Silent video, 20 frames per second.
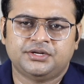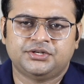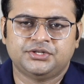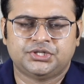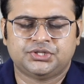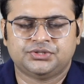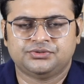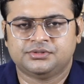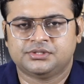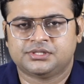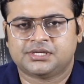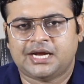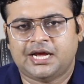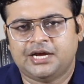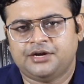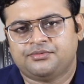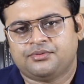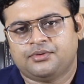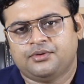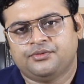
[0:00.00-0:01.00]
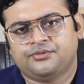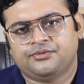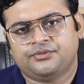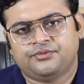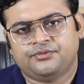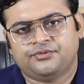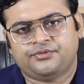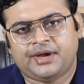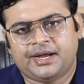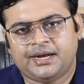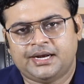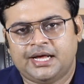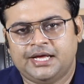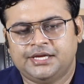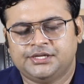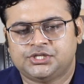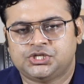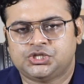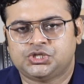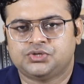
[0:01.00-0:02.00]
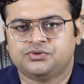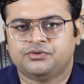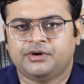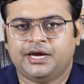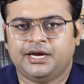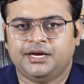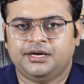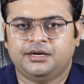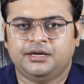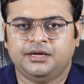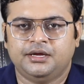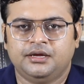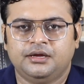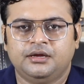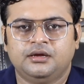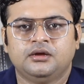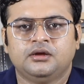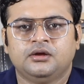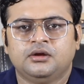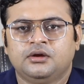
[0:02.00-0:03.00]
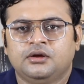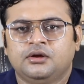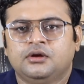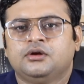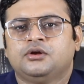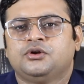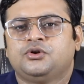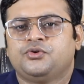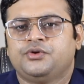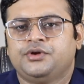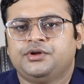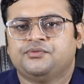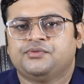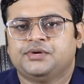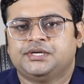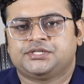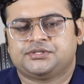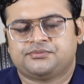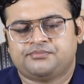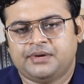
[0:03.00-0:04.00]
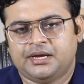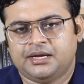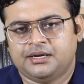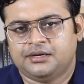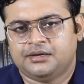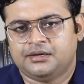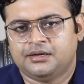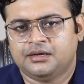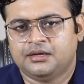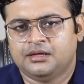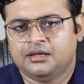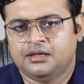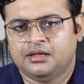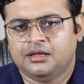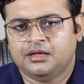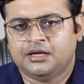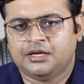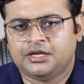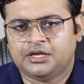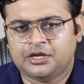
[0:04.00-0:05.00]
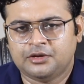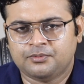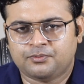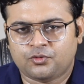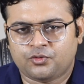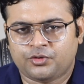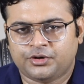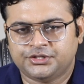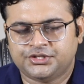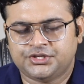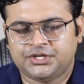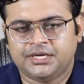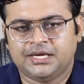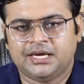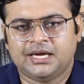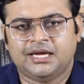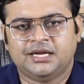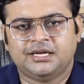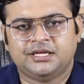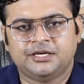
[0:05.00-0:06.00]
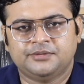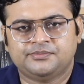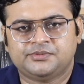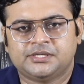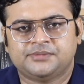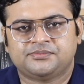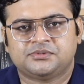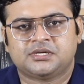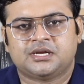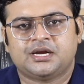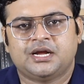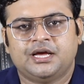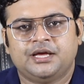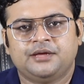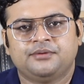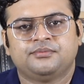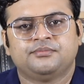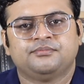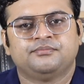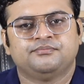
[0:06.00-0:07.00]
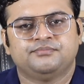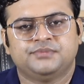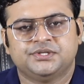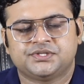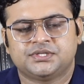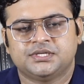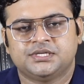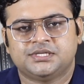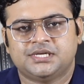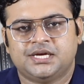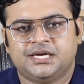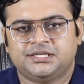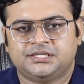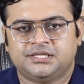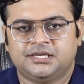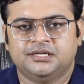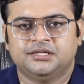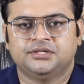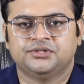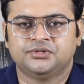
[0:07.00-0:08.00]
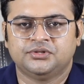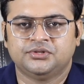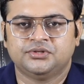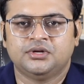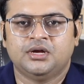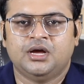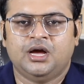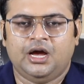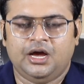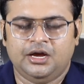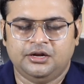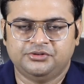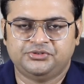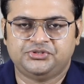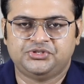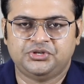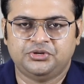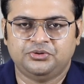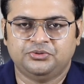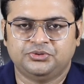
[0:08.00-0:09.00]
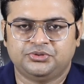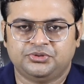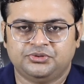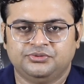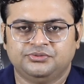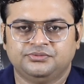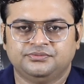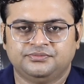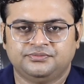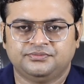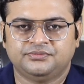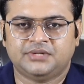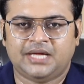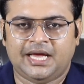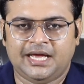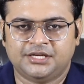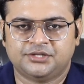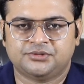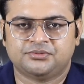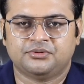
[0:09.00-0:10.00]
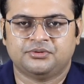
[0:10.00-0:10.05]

issues, right from finance to IT to investment. Keep watching and keep subscribe Business Aajkal. I will see you soon. Thanks for